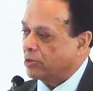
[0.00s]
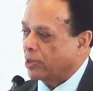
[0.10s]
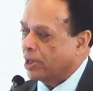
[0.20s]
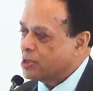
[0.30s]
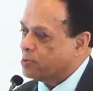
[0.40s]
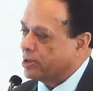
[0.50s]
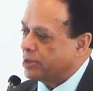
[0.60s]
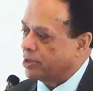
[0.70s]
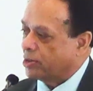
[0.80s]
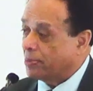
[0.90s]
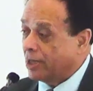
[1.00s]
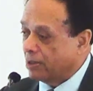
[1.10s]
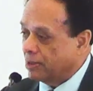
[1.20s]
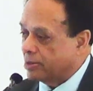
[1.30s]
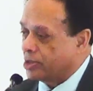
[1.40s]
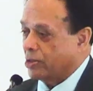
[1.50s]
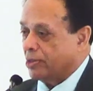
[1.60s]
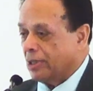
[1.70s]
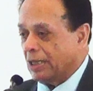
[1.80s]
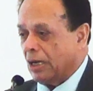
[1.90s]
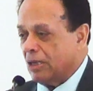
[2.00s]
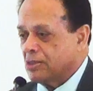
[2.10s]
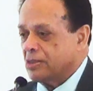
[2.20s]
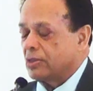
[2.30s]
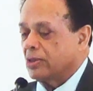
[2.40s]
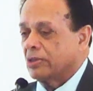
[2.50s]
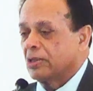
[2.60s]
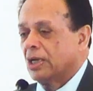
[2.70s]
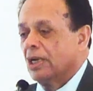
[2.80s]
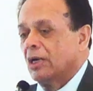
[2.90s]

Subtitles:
your husband, your parents, your in-laws, your